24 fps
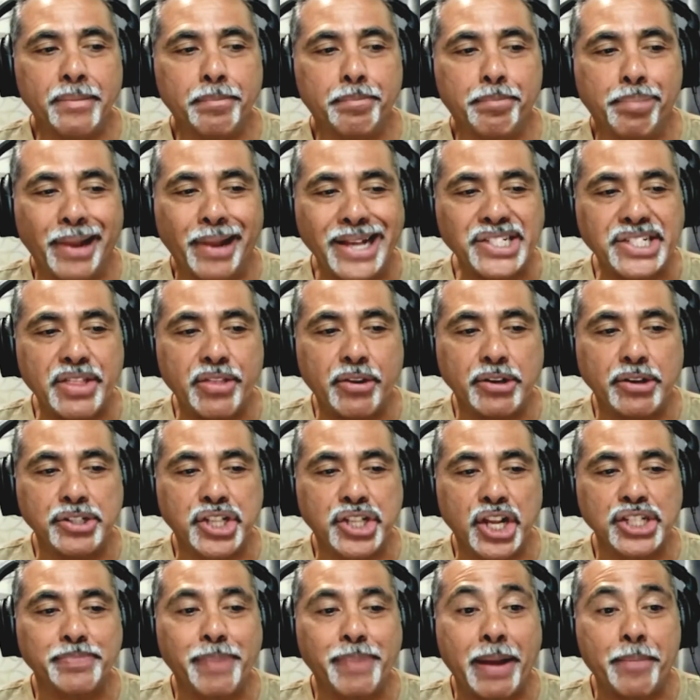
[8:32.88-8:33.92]
blessing their
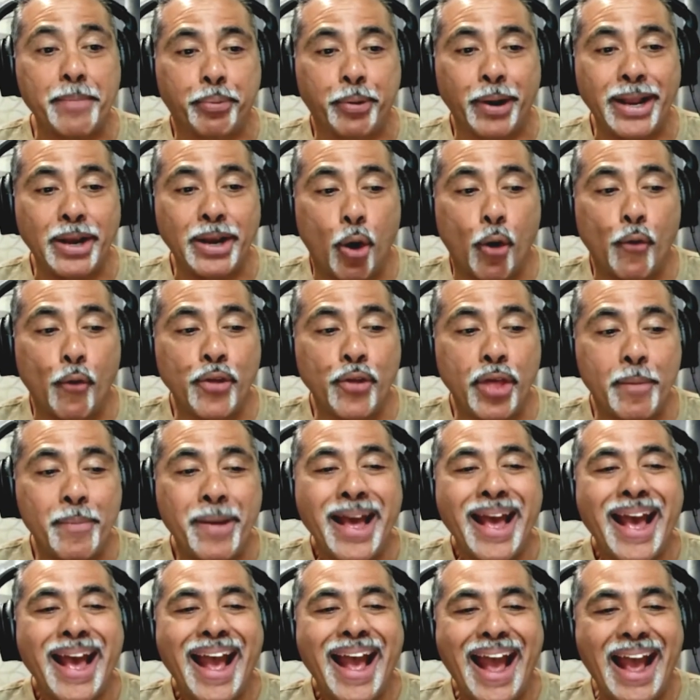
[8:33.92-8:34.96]
sons by praying over
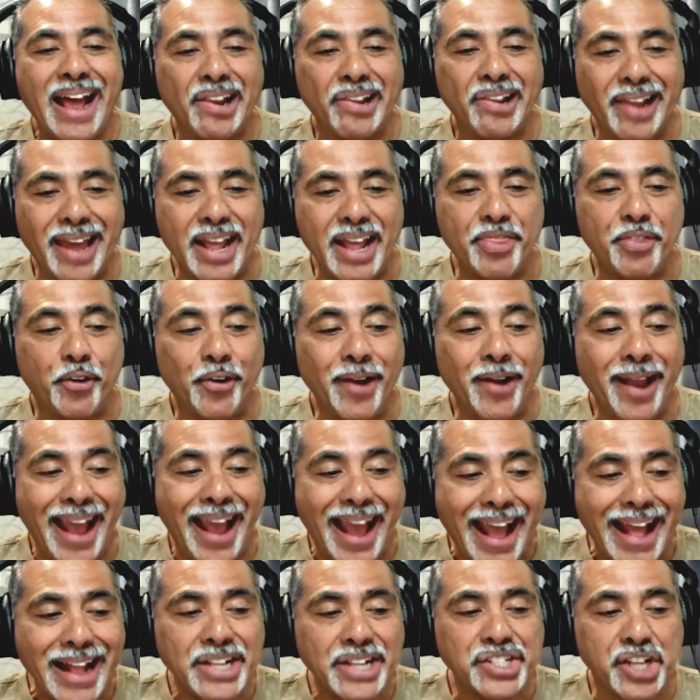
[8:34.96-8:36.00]
them and laying their
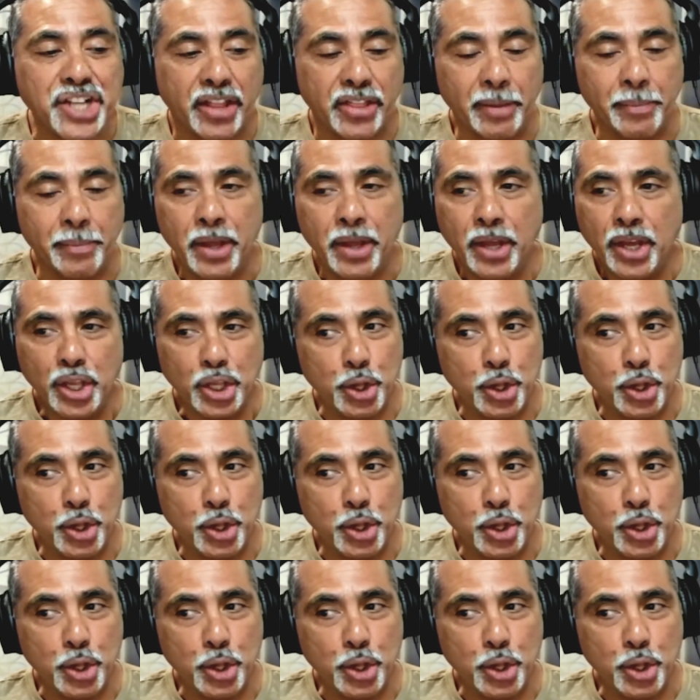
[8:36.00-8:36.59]
hands on them.